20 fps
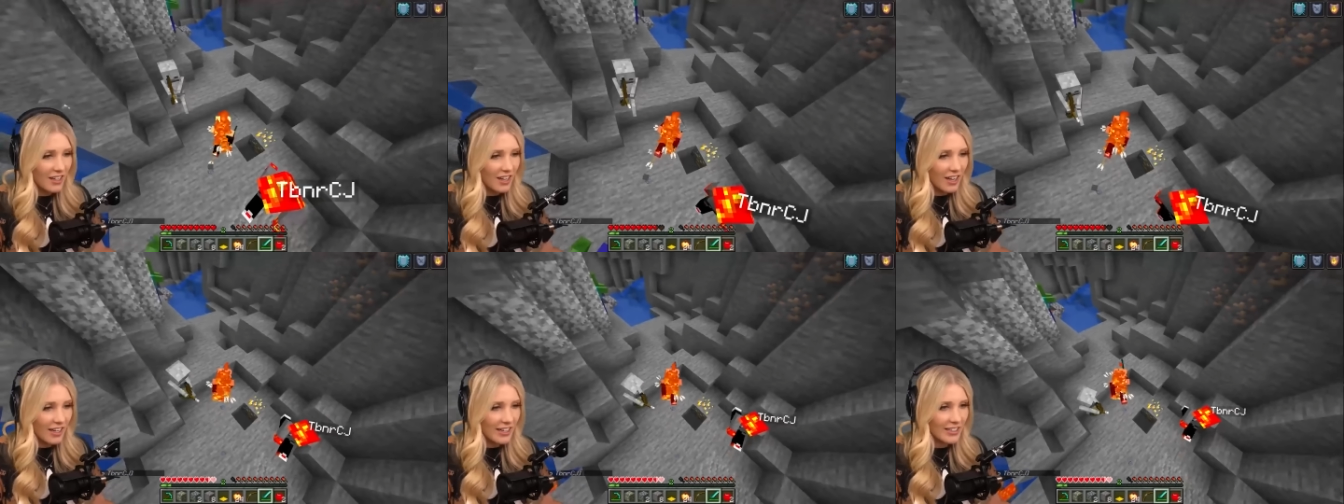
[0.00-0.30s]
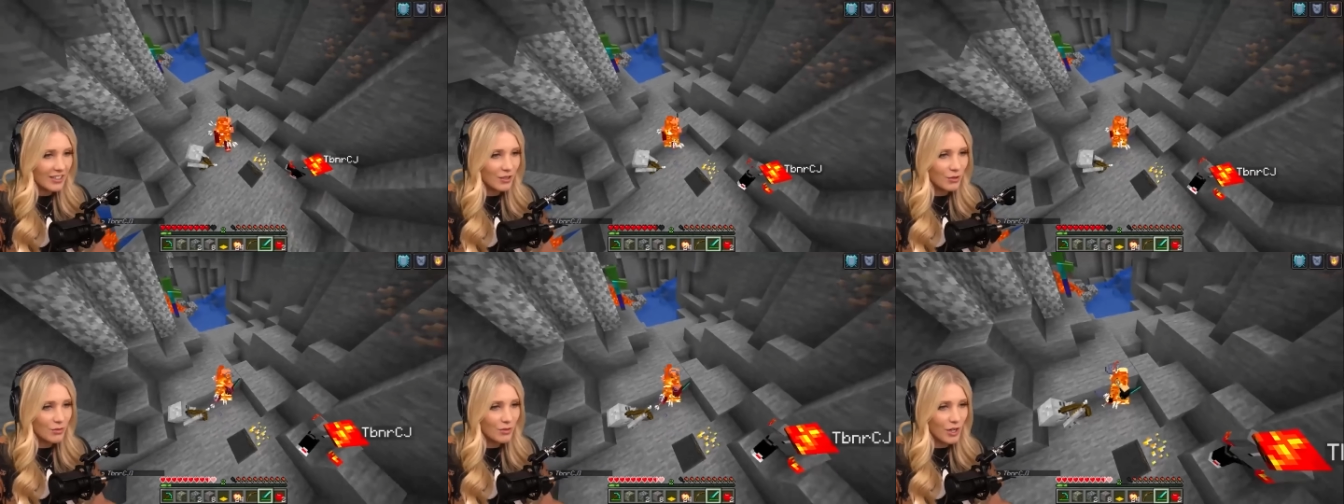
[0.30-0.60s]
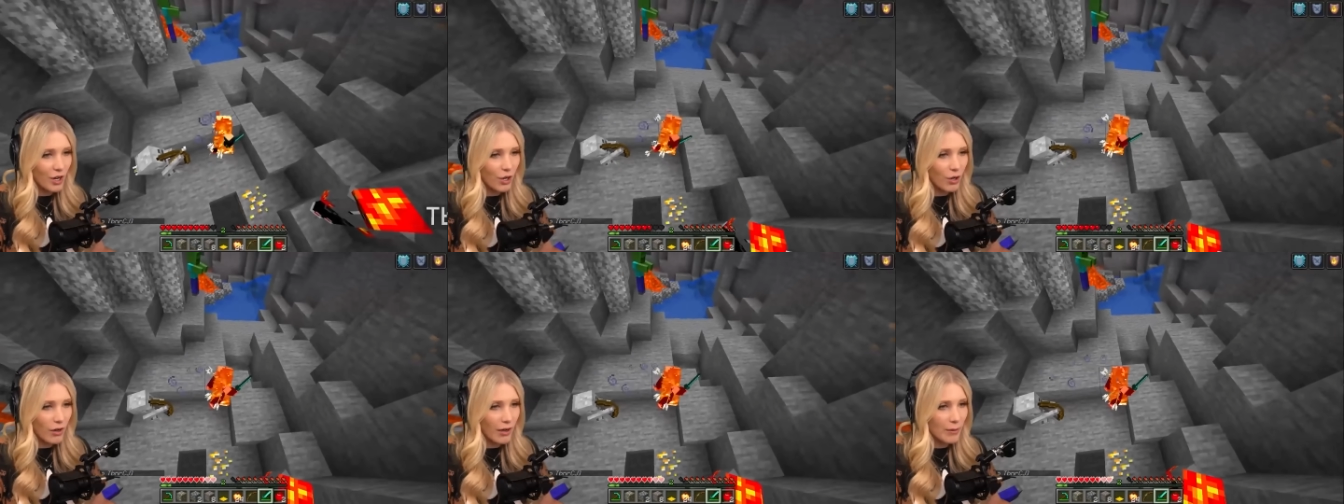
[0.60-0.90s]
I don't
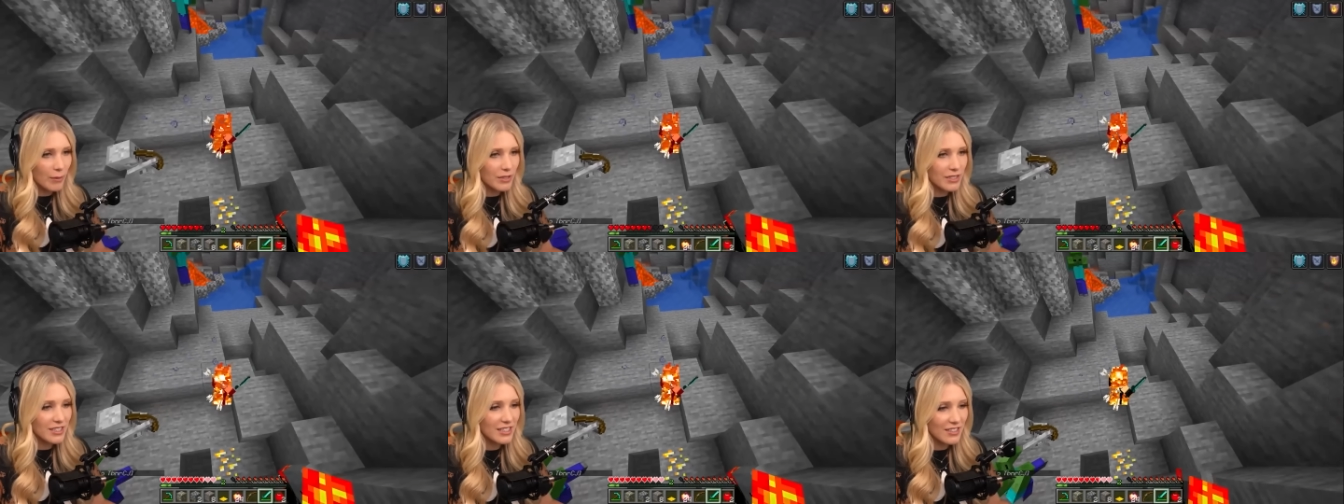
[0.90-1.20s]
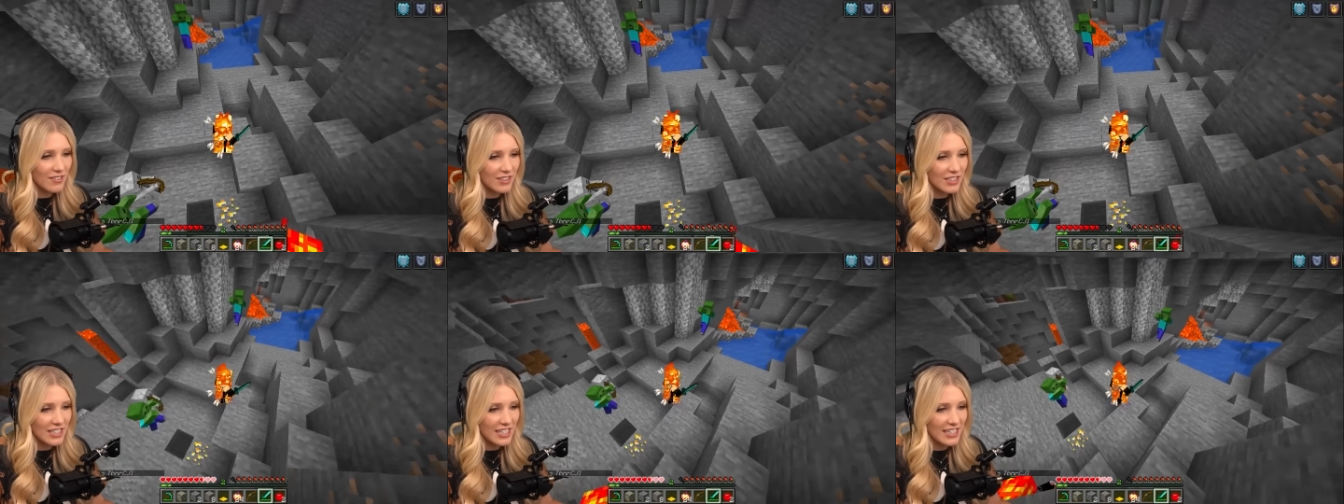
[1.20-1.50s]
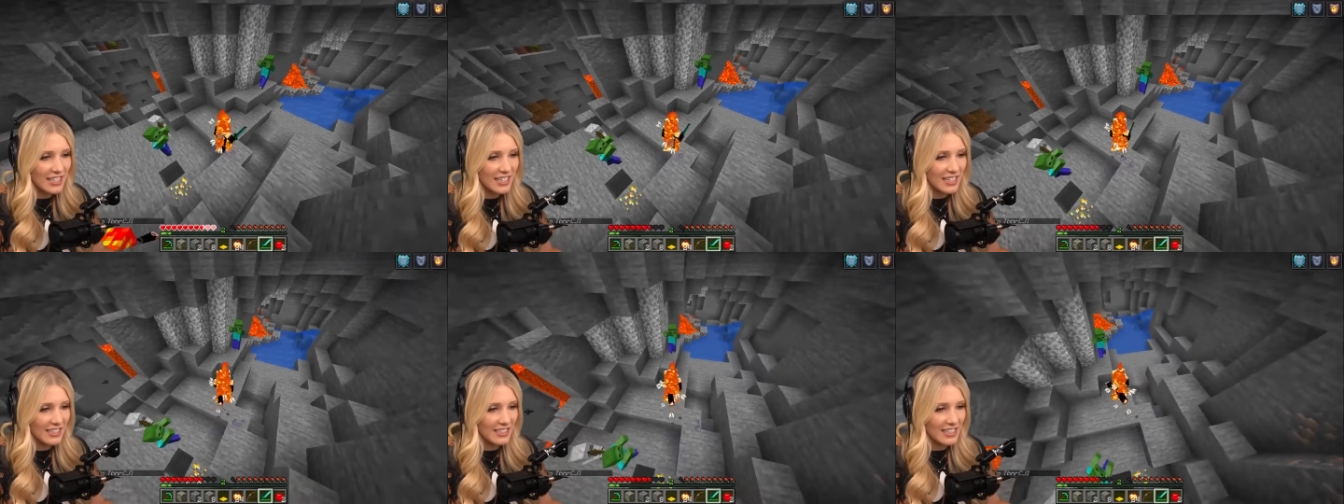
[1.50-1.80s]
know. I wasn't even
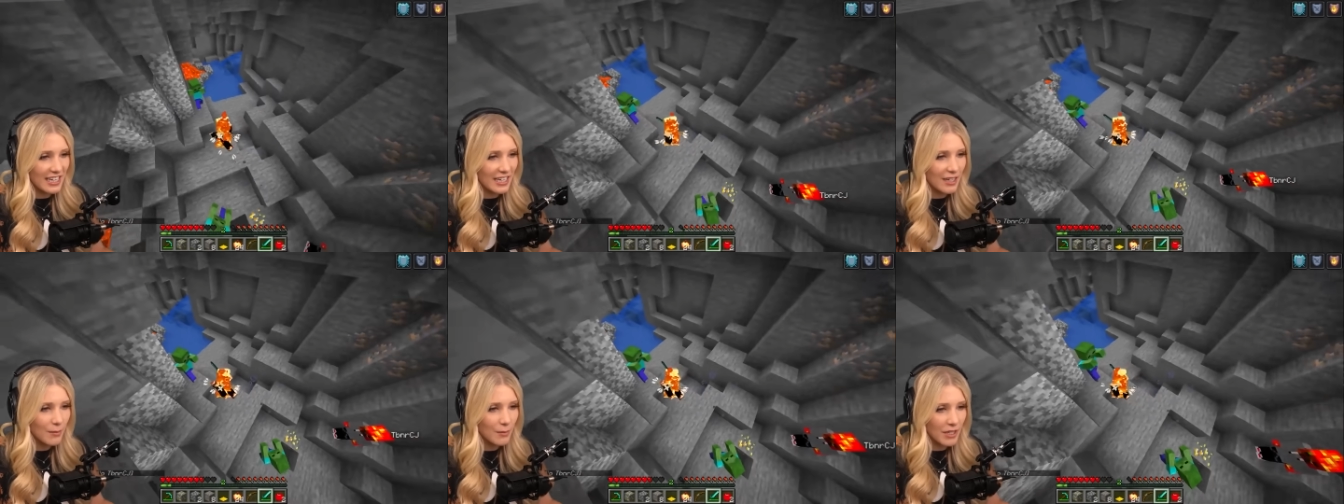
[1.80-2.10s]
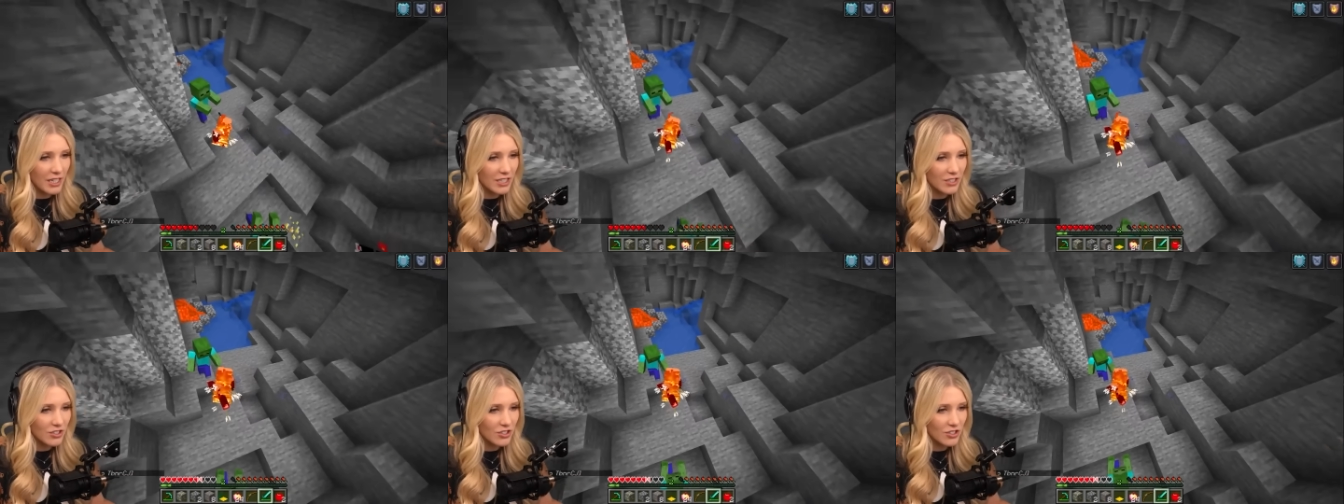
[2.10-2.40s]
taking damage.